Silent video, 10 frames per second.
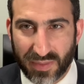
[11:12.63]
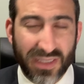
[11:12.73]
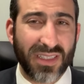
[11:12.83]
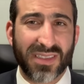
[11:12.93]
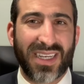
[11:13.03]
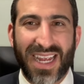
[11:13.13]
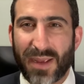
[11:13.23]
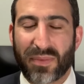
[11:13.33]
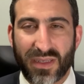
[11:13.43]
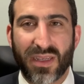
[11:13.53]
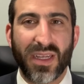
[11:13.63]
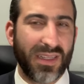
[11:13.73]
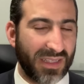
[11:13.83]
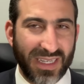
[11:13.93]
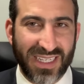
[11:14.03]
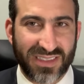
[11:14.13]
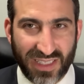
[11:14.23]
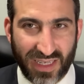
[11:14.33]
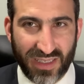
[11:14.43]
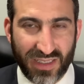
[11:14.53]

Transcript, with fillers: It doesn't happen the next day.